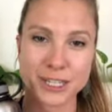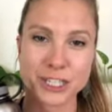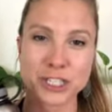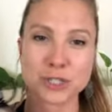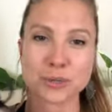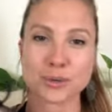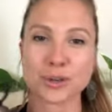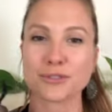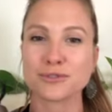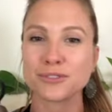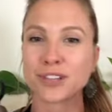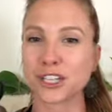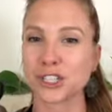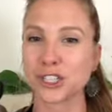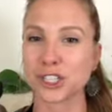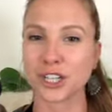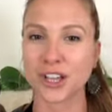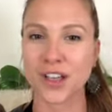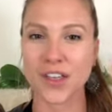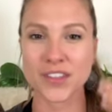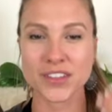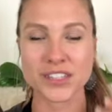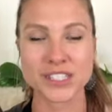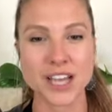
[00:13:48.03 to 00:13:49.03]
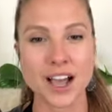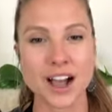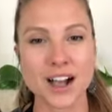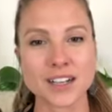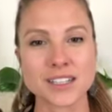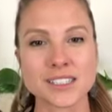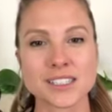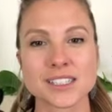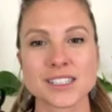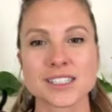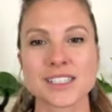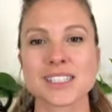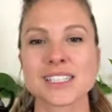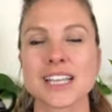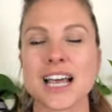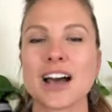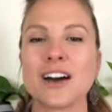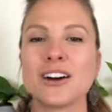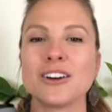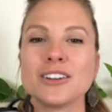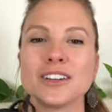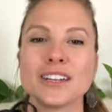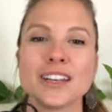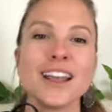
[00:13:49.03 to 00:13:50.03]
make sure we're flushing all the toxins
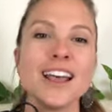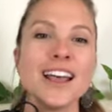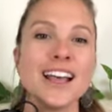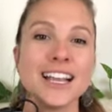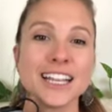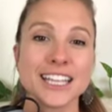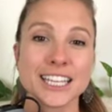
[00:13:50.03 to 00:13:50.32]
out and